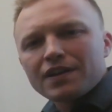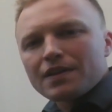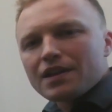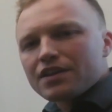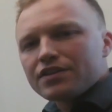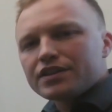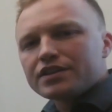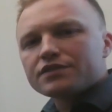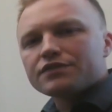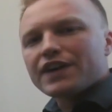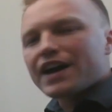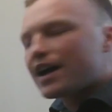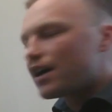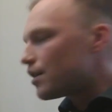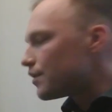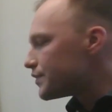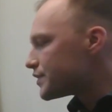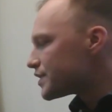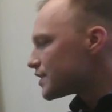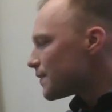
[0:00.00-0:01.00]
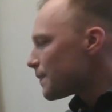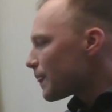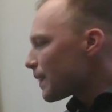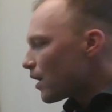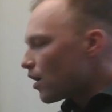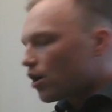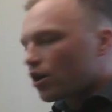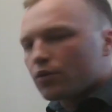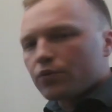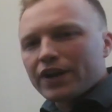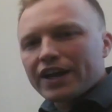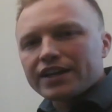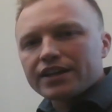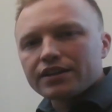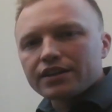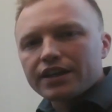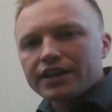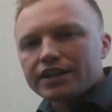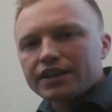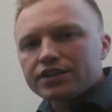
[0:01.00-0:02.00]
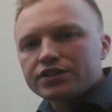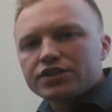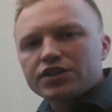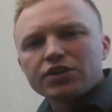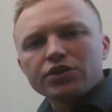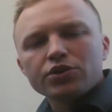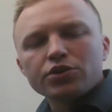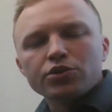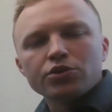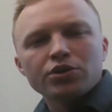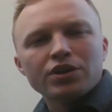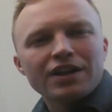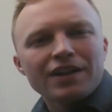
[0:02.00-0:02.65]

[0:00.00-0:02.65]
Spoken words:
These valves are regulated to